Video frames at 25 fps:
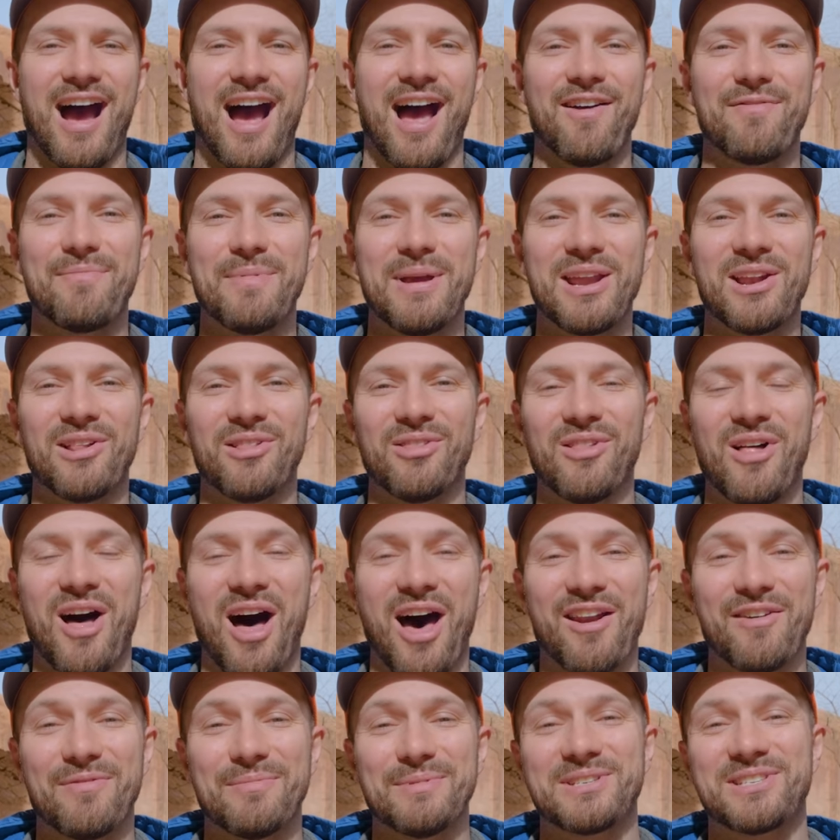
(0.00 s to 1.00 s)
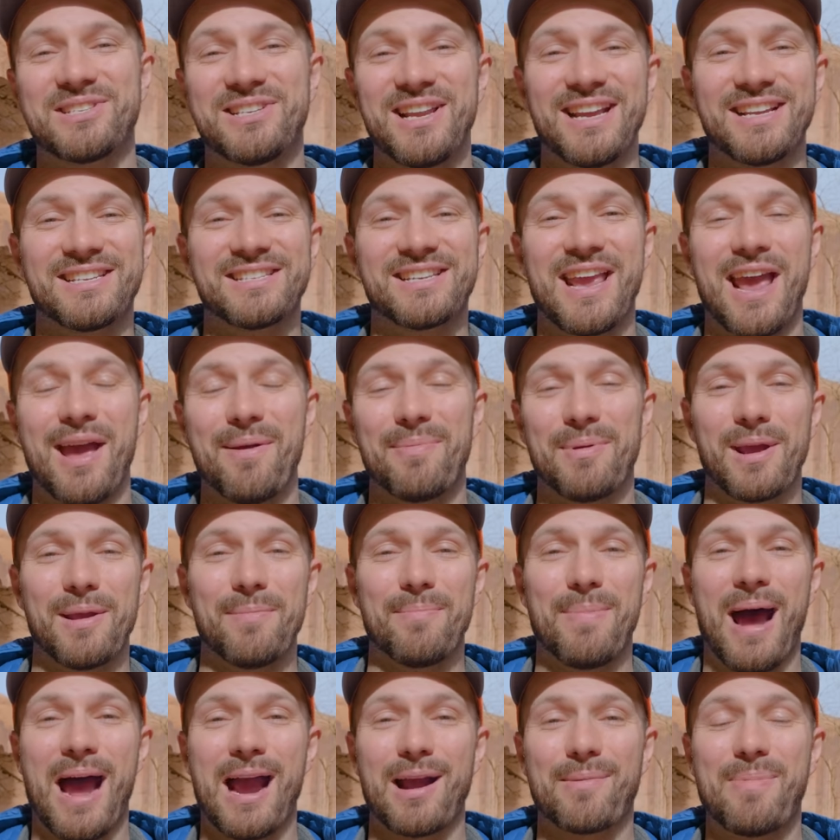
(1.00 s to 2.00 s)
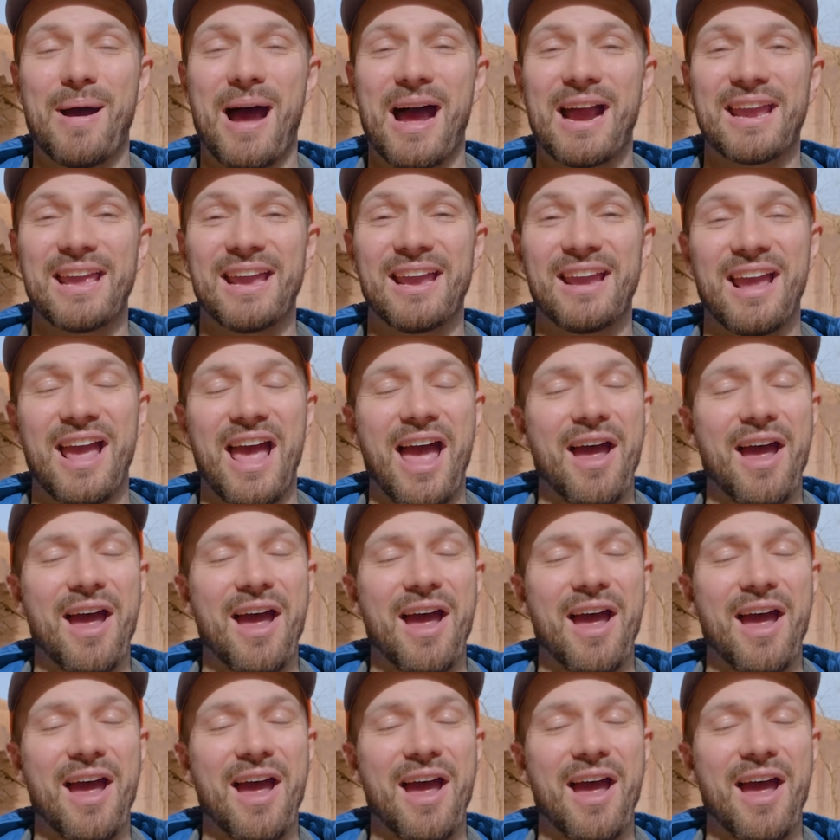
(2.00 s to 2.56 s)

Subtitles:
I've made a lot of mistakes camping and backpacking.